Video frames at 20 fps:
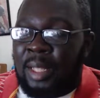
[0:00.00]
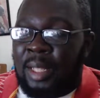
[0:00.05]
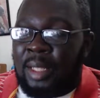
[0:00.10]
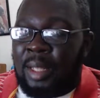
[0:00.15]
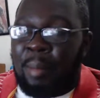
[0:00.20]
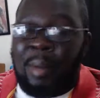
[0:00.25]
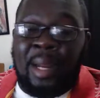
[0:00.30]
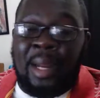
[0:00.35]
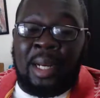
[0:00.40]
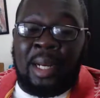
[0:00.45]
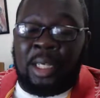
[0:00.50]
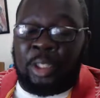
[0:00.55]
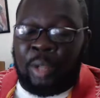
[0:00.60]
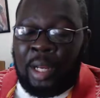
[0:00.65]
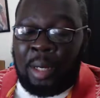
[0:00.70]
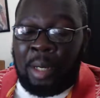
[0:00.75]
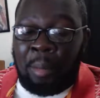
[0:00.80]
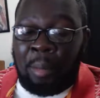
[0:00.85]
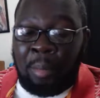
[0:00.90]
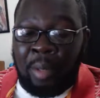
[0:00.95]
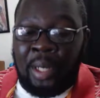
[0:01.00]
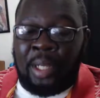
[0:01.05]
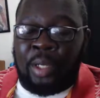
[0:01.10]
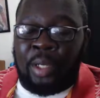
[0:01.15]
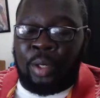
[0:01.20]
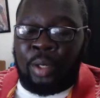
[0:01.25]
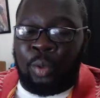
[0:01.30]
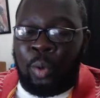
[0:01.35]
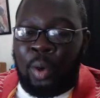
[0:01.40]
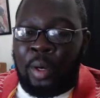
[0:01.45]
they might try to break
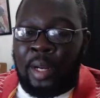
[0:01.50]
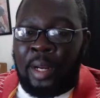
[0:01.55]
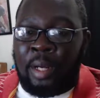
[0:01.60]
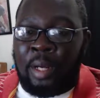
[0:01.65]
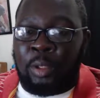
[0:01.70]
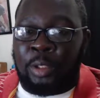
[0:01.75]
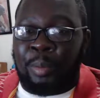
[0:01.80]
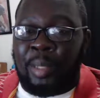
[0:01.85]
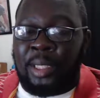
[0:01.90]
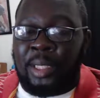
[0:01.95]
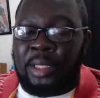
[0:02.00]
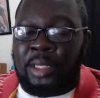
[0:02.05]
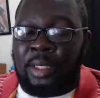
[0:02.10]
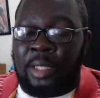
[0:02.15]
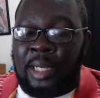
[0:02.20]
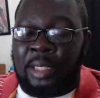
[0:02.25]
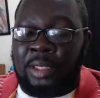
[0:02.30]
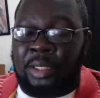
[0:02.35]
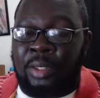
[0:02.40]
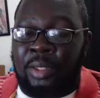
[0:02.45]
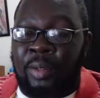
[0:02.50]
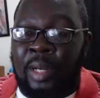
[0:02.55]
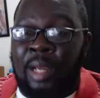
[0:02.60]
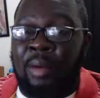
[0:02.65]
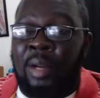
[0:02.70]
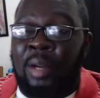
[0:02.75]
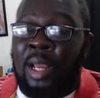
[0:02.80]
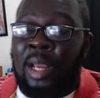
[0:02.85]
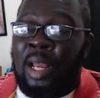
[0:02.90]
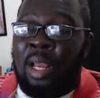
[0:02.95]
it or whatnot or smash it against the ground.